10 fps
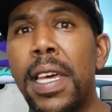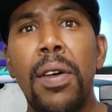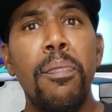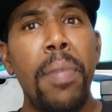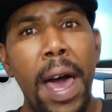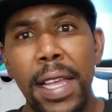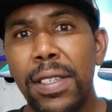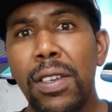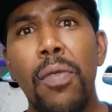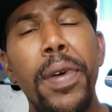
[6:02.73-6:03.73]
I said, them
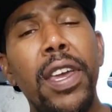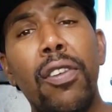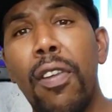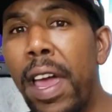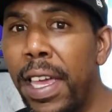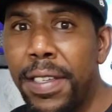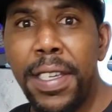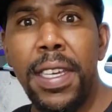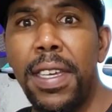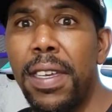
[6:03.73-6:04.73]
bots going to be
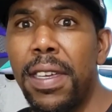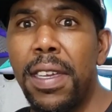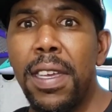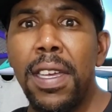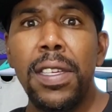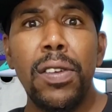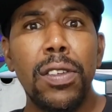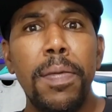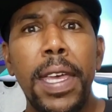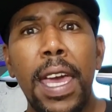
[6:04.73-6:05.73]
crazy.
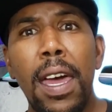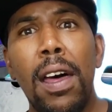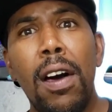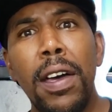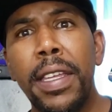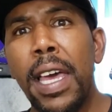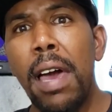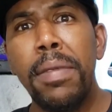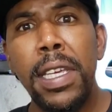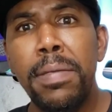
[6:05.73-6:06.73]
So it's going to be kind of hard to
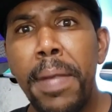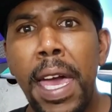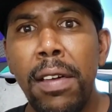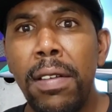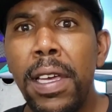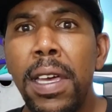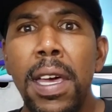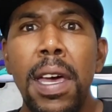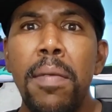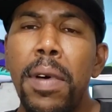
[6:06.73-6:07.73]
cop these manually.
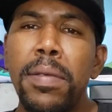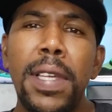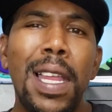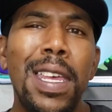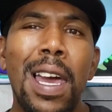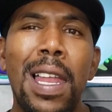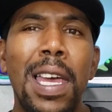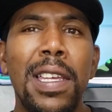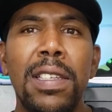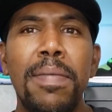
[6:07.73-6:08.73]
I'm telling y'all
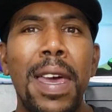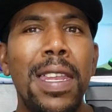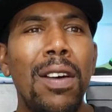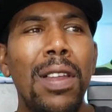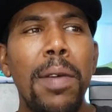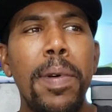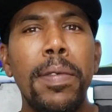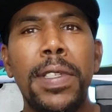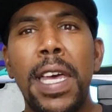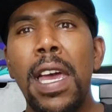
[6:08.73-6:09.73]
like this, man. Don't let
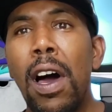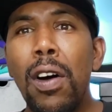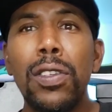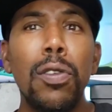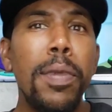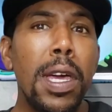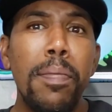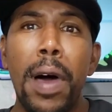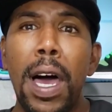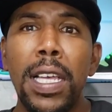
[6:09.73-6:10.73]
people tell y'all, oh, it's going to be
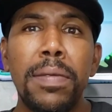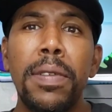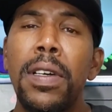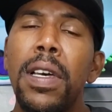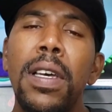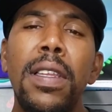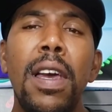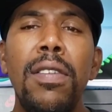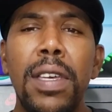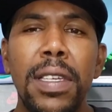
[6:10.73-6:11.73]
impossible.
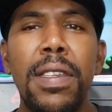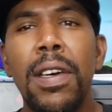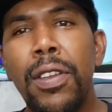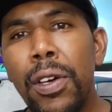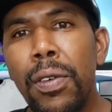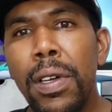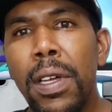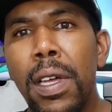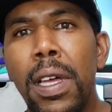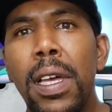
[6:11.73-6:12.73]
Now you can still do
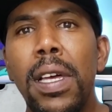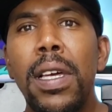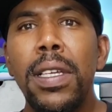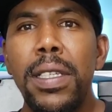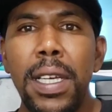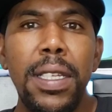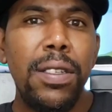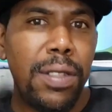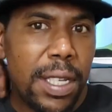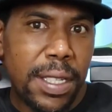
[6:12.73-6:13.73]
it. You
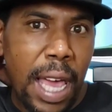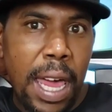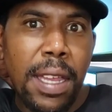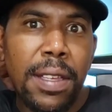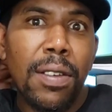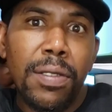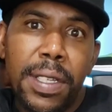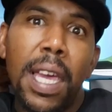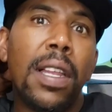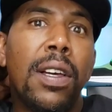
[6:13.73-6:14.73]
just got, it's going
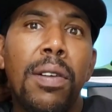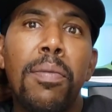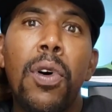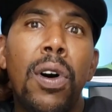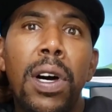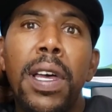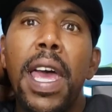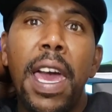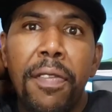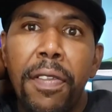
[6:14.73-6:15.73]
to take a little
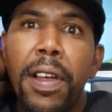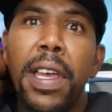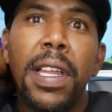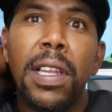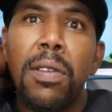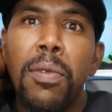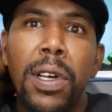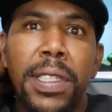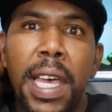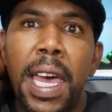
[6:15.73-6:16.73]
more effort and a little
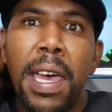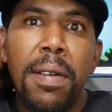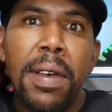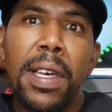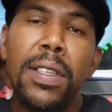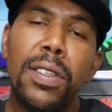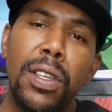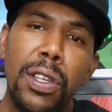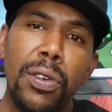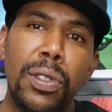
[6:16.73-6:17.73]
more time
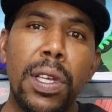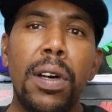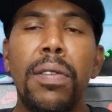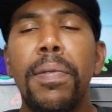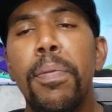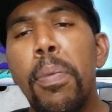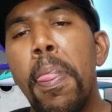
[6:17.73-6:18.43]
to do so.